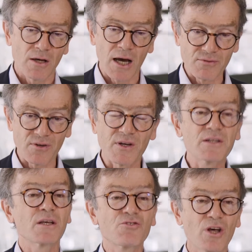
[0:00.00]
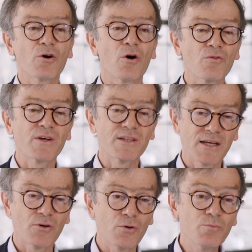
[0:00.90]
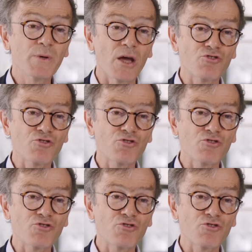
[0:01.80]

I think that is a goal that could be